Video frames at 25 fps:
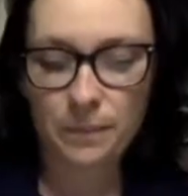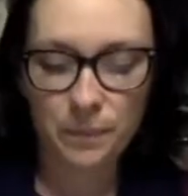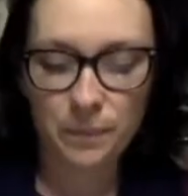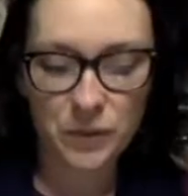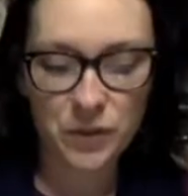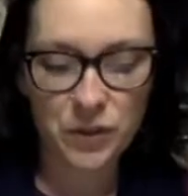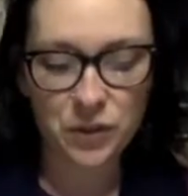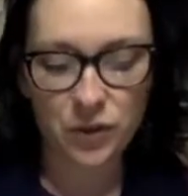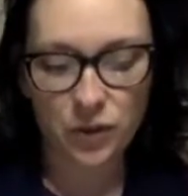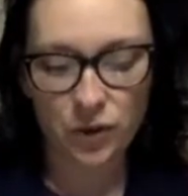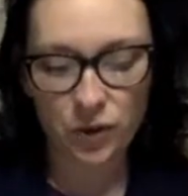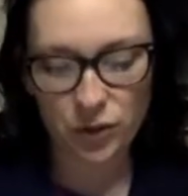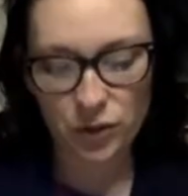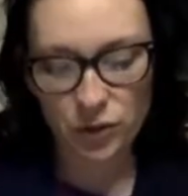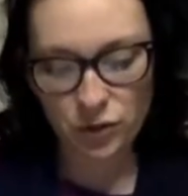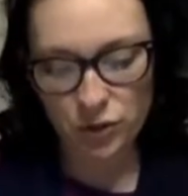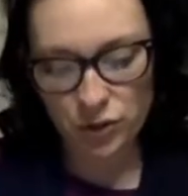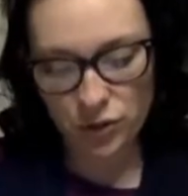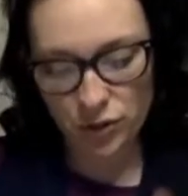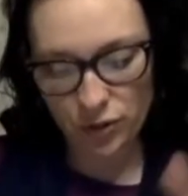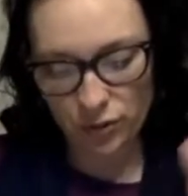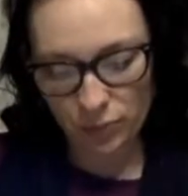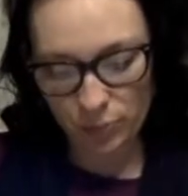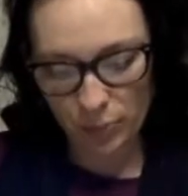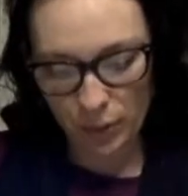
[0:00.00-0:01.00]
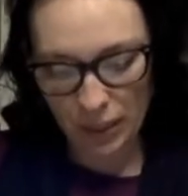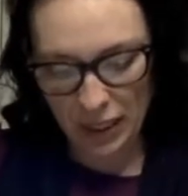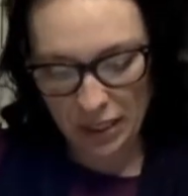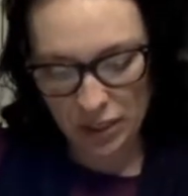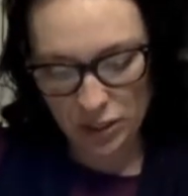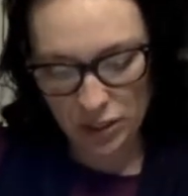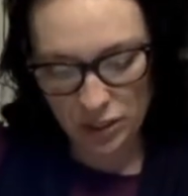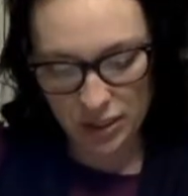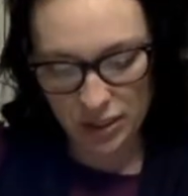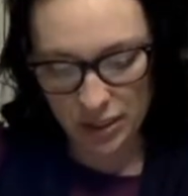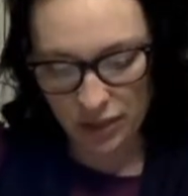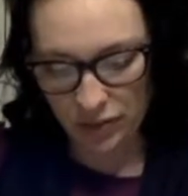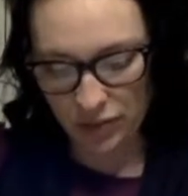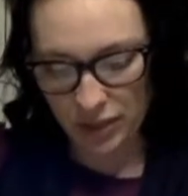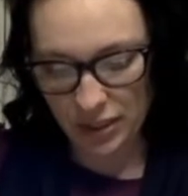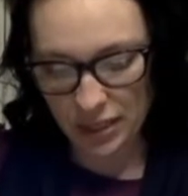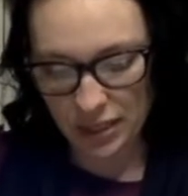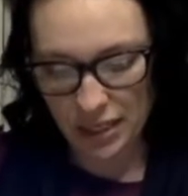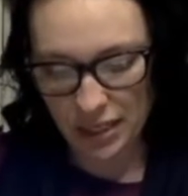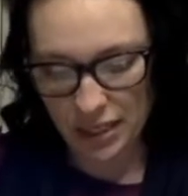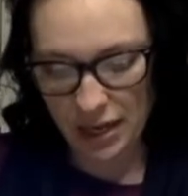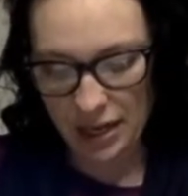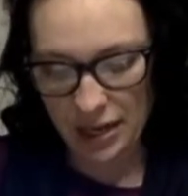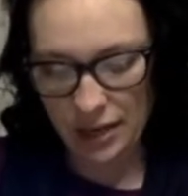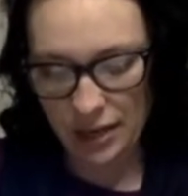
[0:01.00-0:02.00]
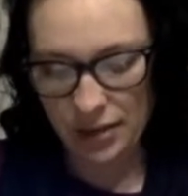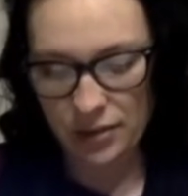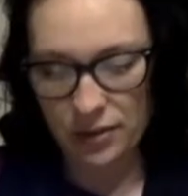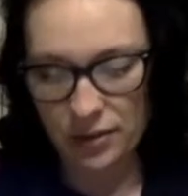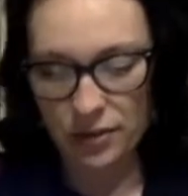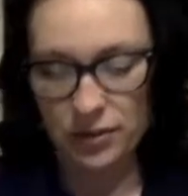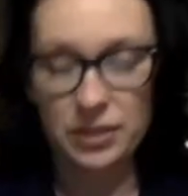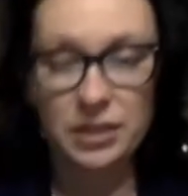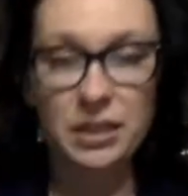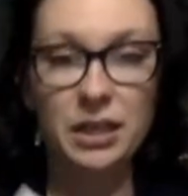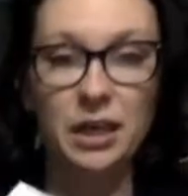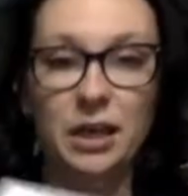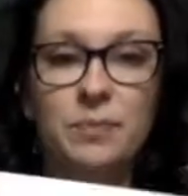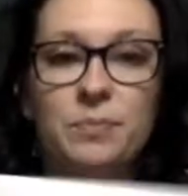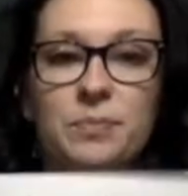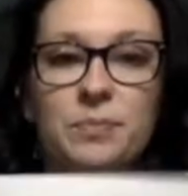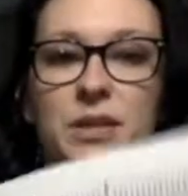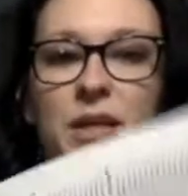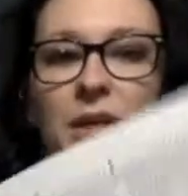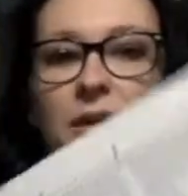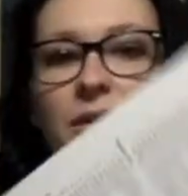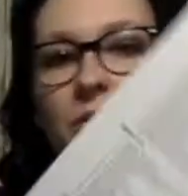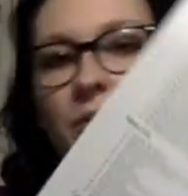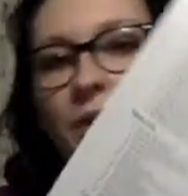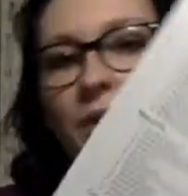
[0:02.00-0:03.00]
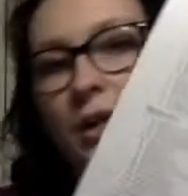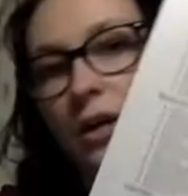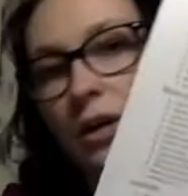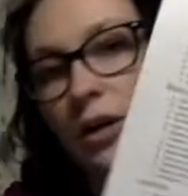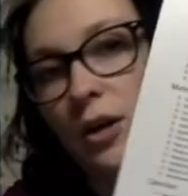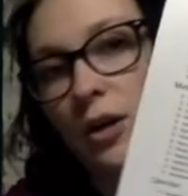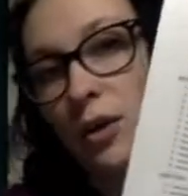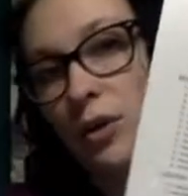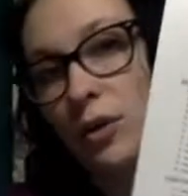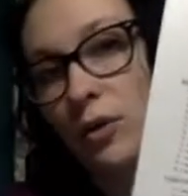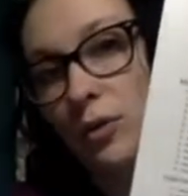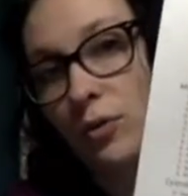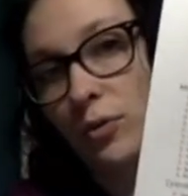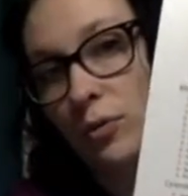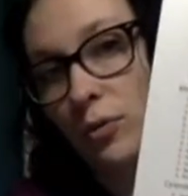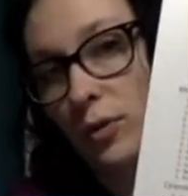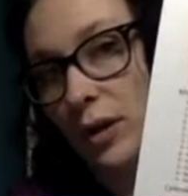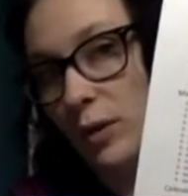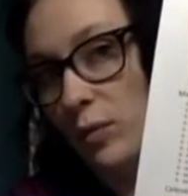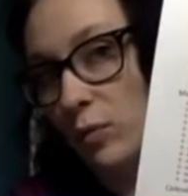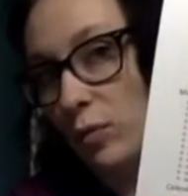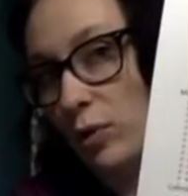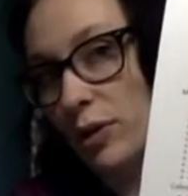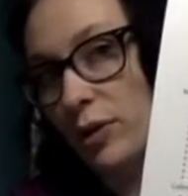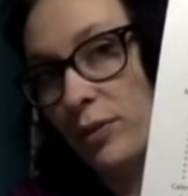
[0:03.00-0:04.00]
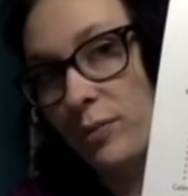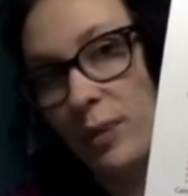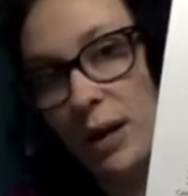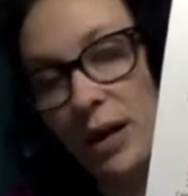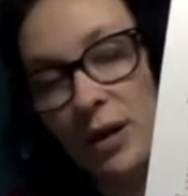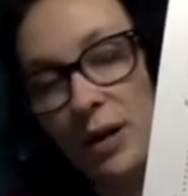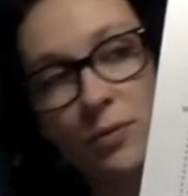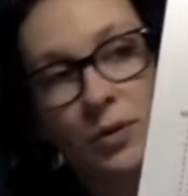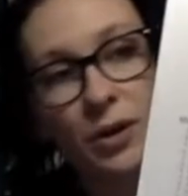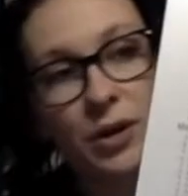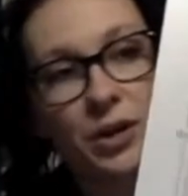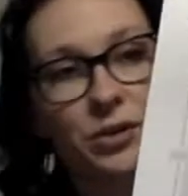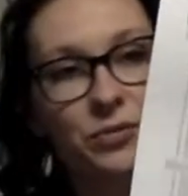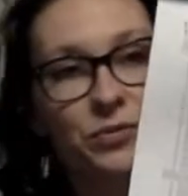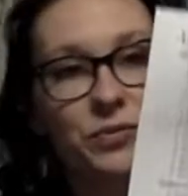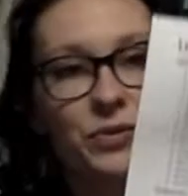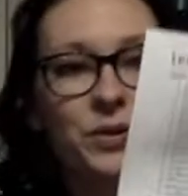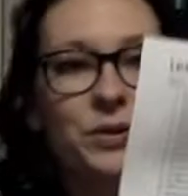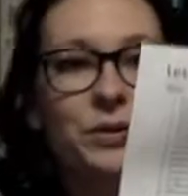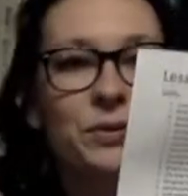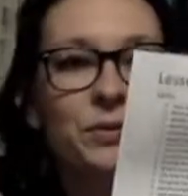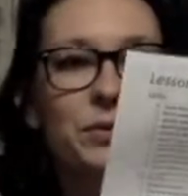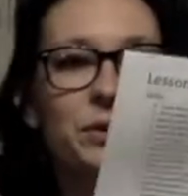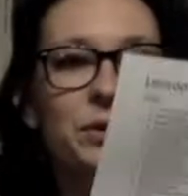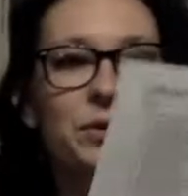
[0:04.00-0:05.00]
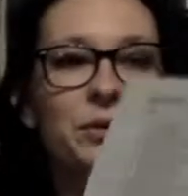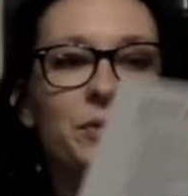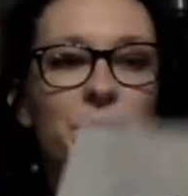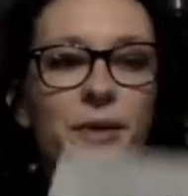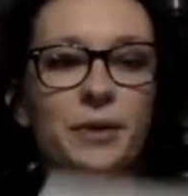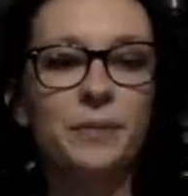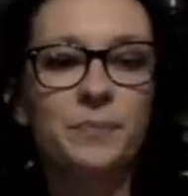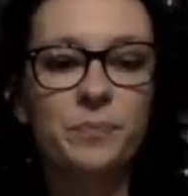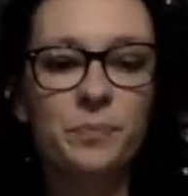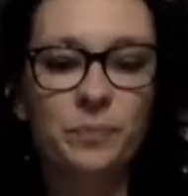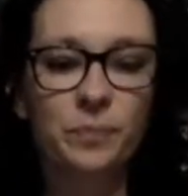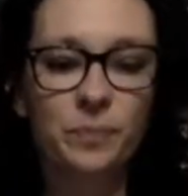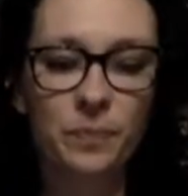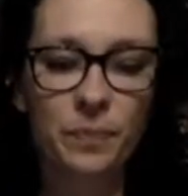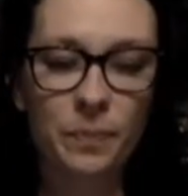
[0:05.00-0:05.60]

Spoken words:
So you do the pledges every day, and they're typed out word by word if you don't know them.